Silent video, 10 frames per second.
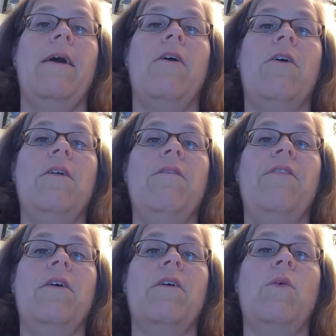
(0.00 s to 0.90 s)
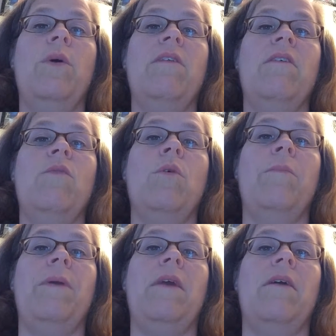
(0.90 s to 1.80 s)
All of the quizzes will
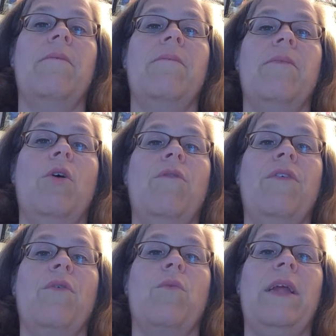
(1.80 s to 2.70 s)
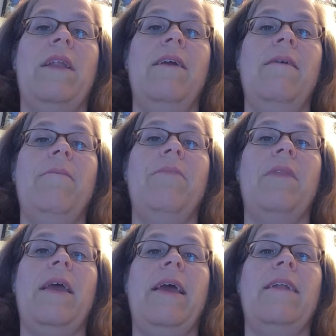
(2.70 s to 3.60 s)
be over the reading,
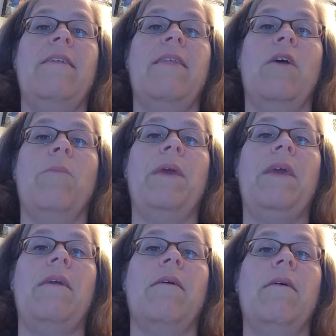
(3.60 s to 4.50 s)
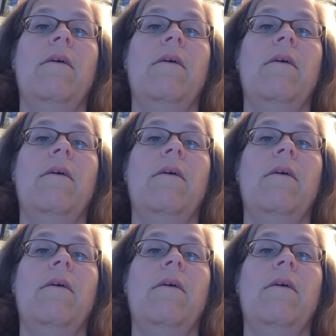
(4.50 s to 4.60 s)
and they'll be,